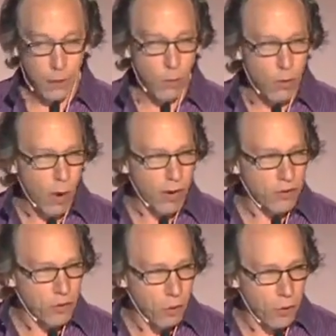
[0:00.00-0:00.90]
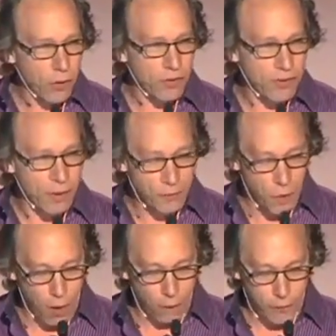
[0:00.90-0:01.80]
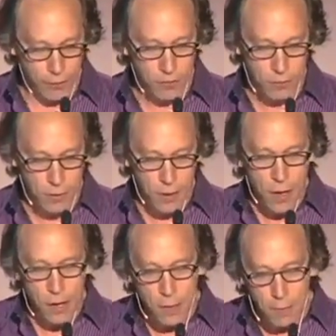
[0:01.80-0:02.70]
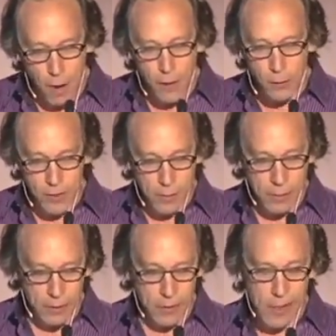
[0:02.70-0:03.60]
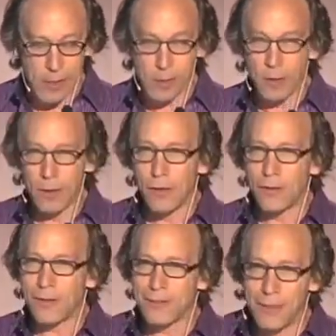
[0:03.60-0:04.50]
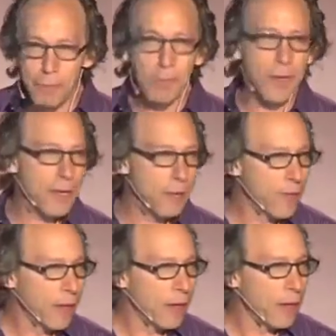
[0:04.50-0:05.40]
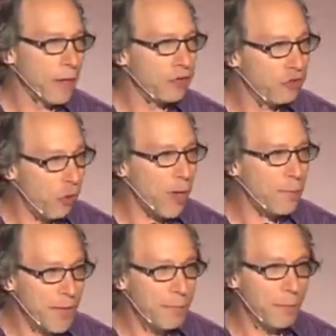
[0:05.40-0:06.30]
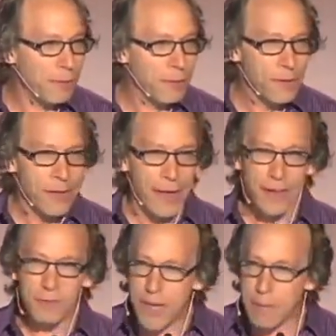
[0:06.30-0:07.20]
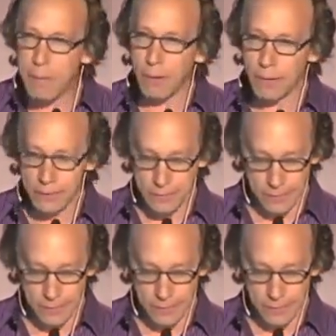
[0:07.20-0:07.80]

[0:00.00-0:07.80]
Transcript: It requires courage and self-confidence combined with the ability to simply enjoy people as people.